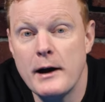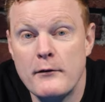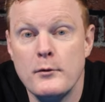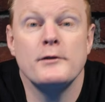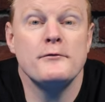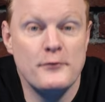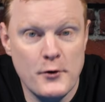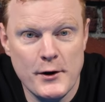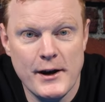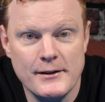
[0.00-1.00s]
have one
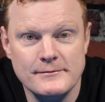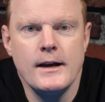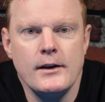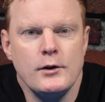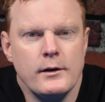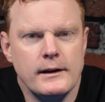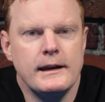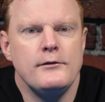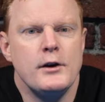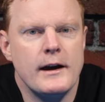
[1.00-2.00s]
for you. So I'm going to
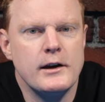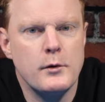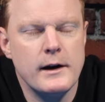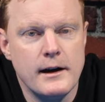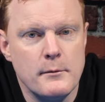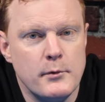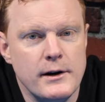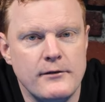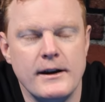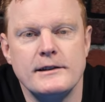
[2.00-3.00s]
give you a quick
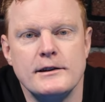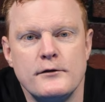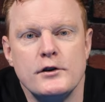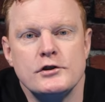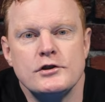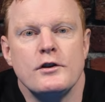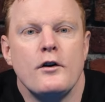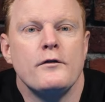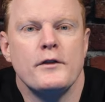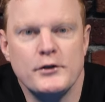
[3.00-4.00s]
abbreviated version
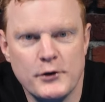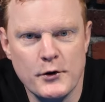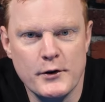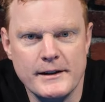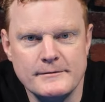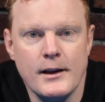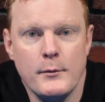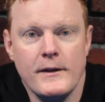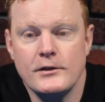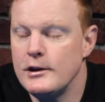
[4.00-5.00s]
of the story. And
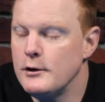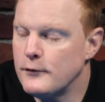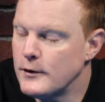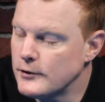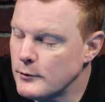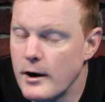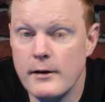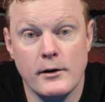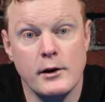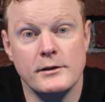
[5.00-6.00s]
when this cue first
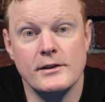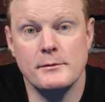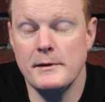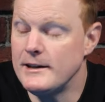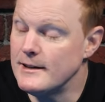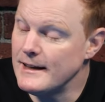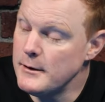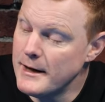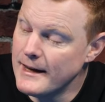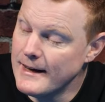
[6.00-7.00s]
arrived, I noticed immediately
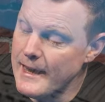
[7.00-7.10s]
we had an